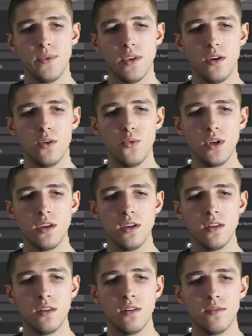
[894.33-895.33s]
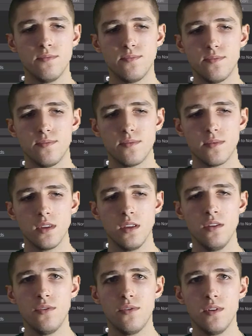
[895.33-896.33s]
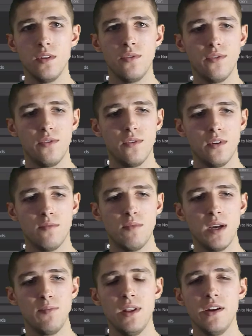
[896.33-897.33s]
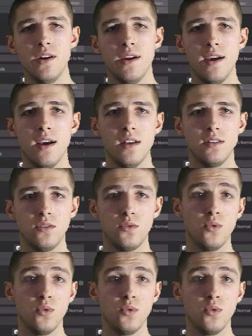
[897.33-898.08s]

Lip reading: we can, if my player has